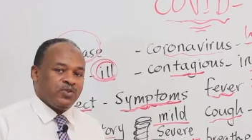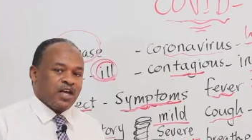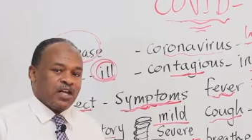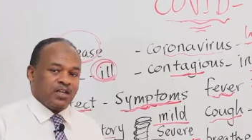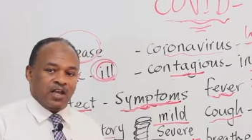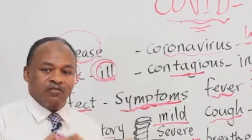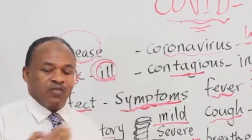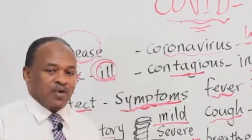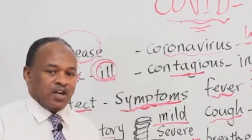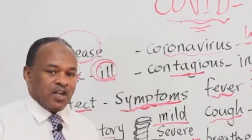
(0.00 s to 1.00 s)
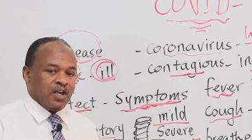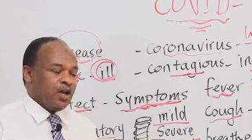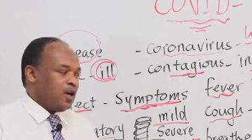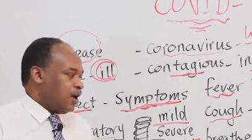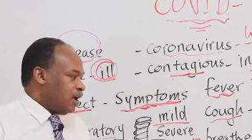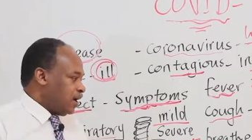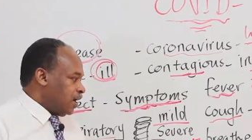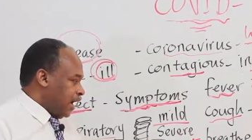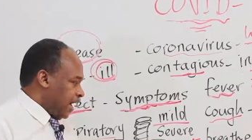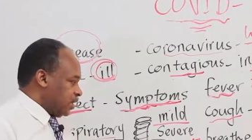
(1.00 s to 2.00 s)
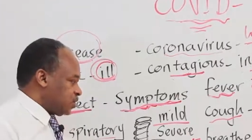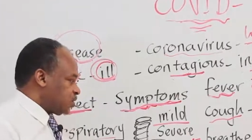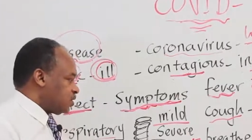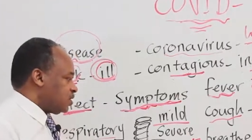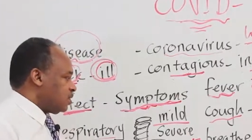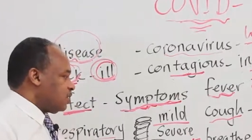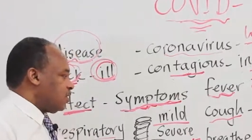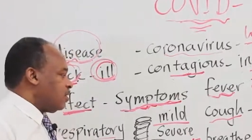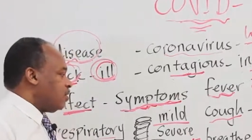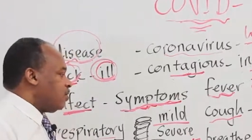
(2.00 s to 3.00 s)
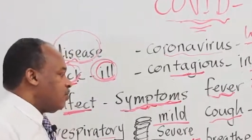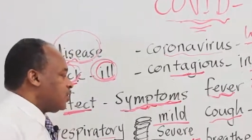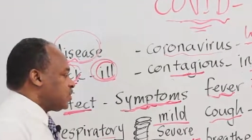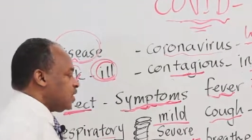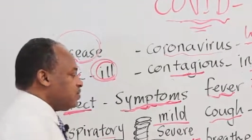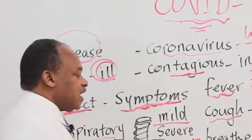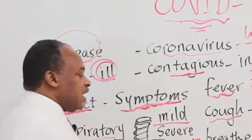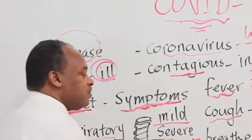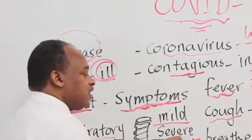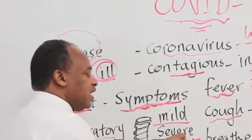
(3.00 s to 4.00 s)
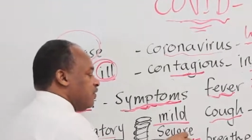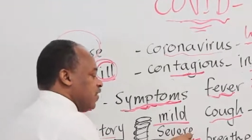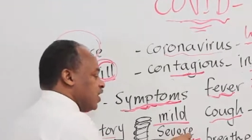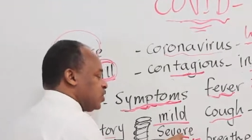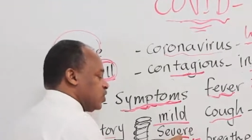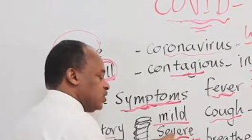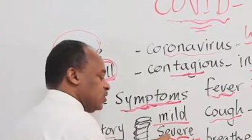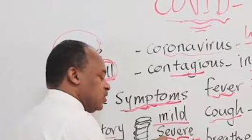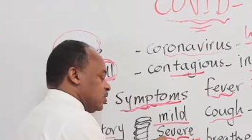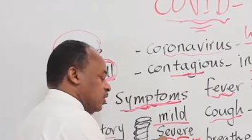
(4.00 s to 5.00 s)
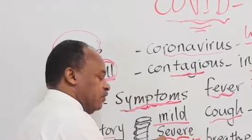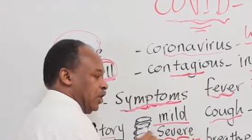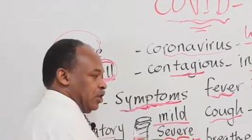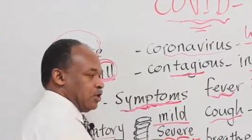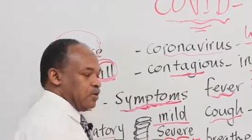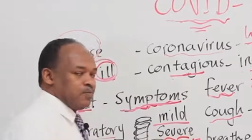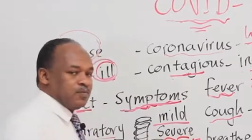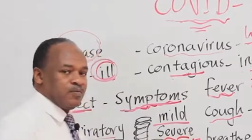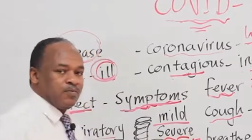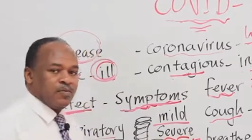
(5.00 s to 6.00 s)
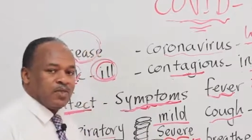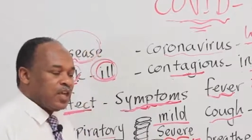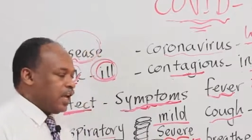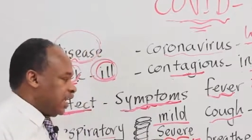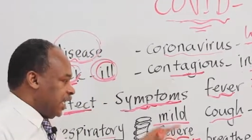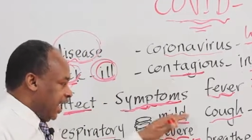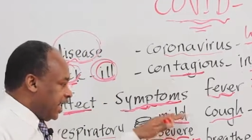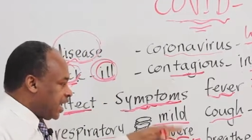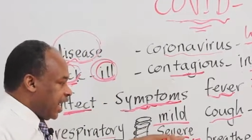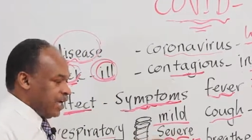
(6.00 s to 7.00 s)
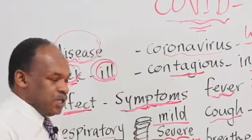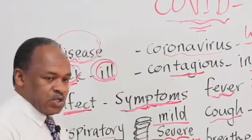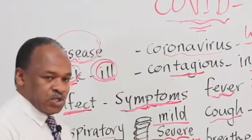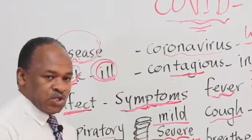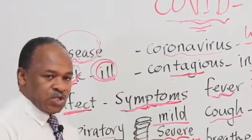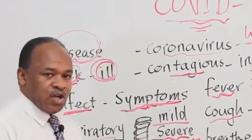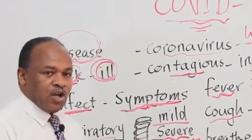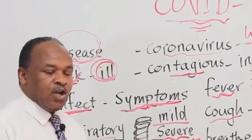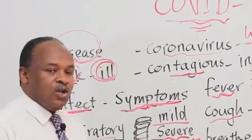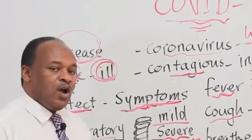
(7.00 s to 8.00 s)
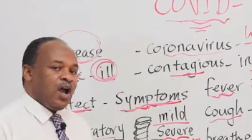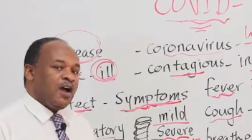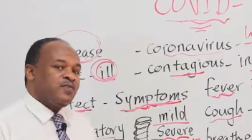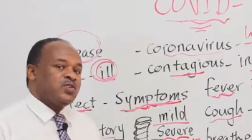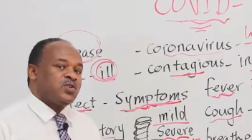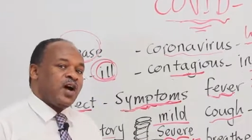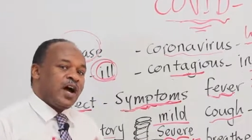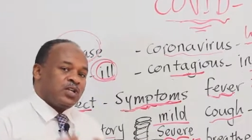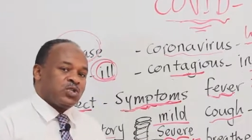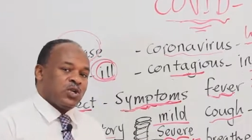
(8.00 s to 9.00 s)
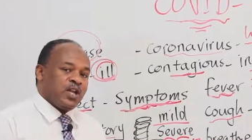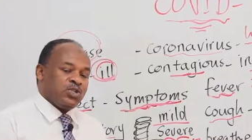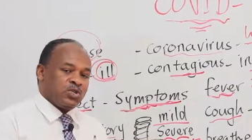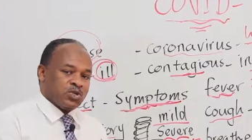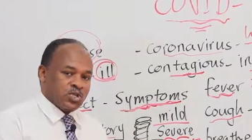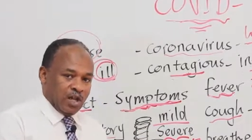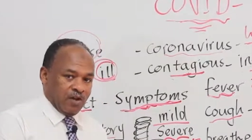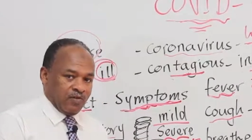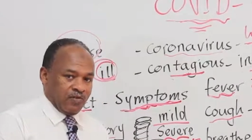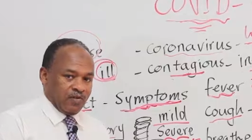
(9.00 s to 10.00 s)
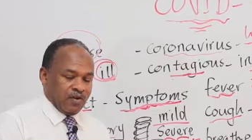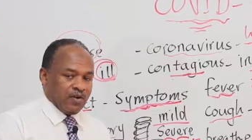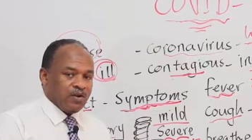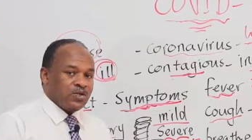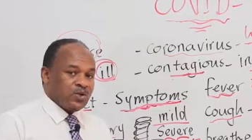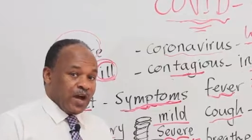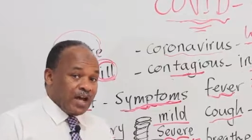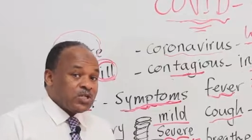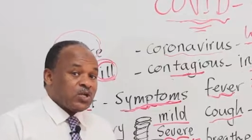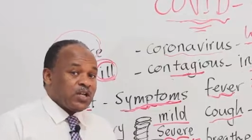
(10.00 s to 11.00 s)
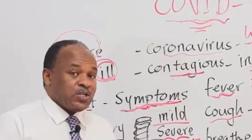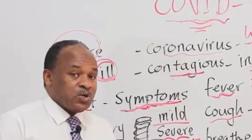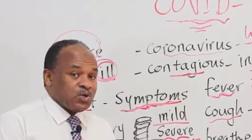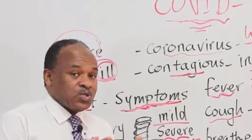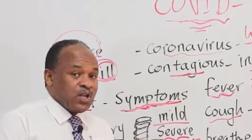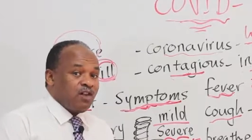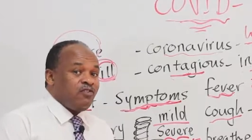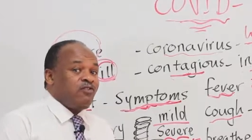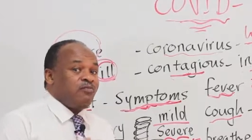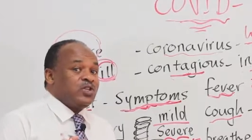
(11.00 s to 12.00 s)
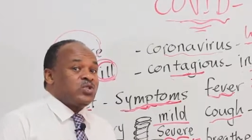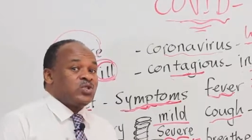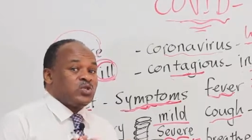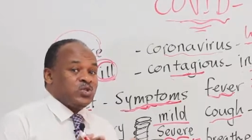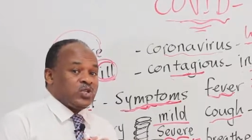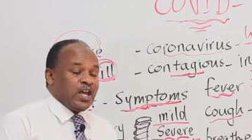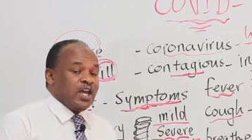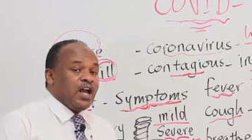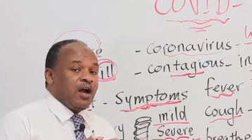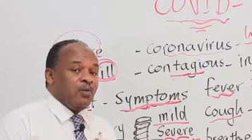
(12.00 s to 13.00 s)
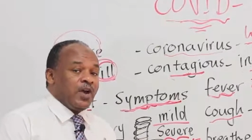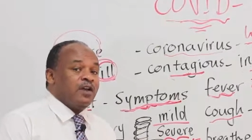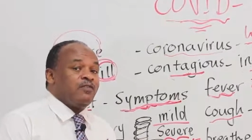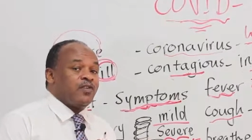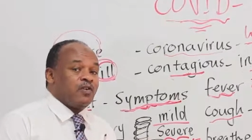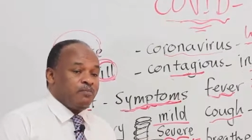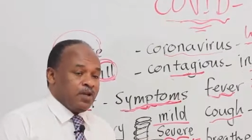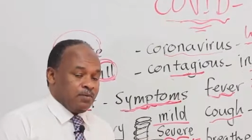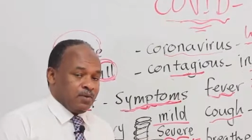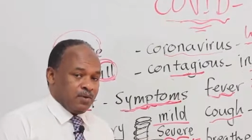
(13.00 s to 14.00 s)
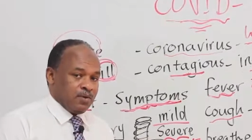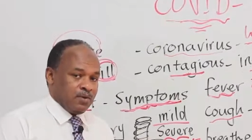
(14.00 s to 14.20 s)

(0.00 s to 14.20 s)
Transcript: that everybody has. But sometimes they are very severe. In any case, you have to isolate yourself. To isolate yourself means to stay away from people.